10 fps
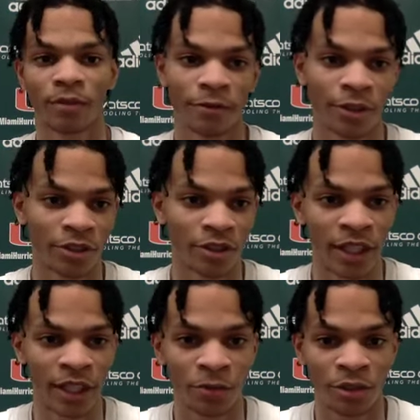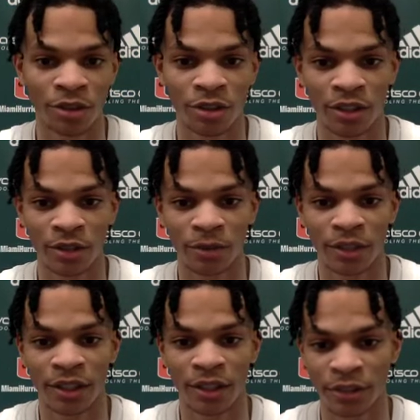first game we
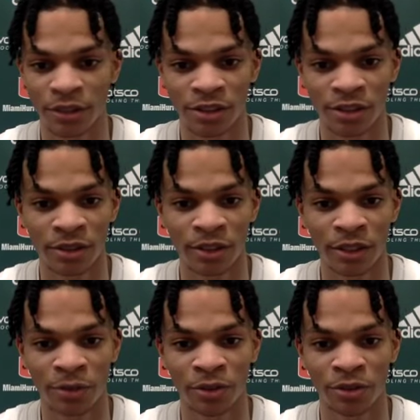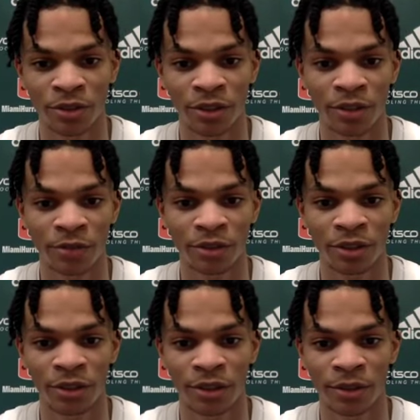got the jitters out. We was trying to
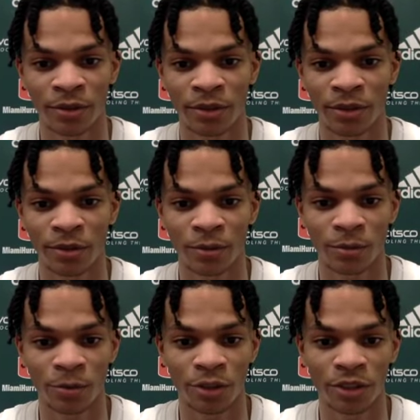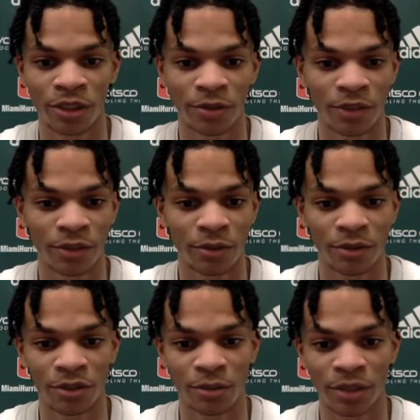figure out what defense we
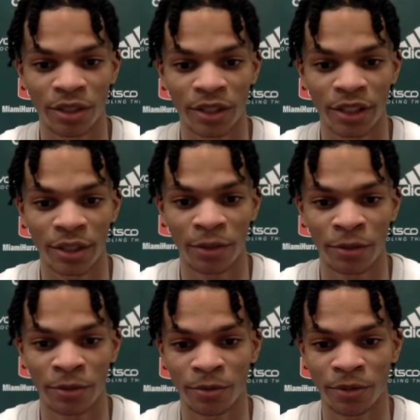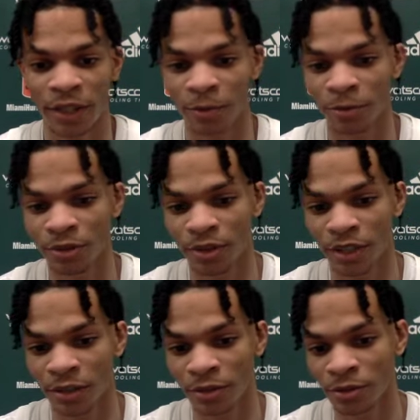should play, how
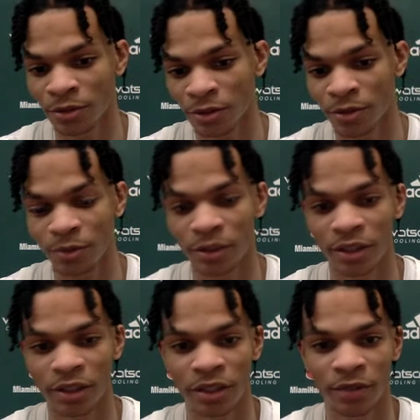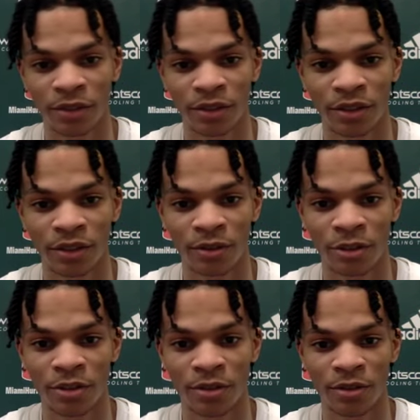should we play defense, and
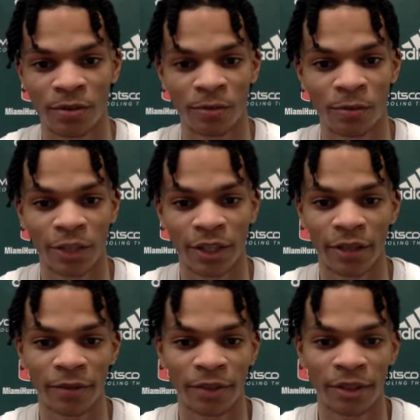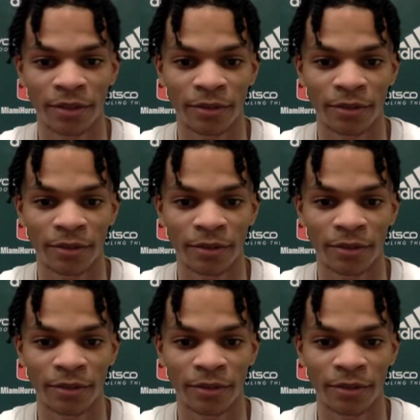just we have like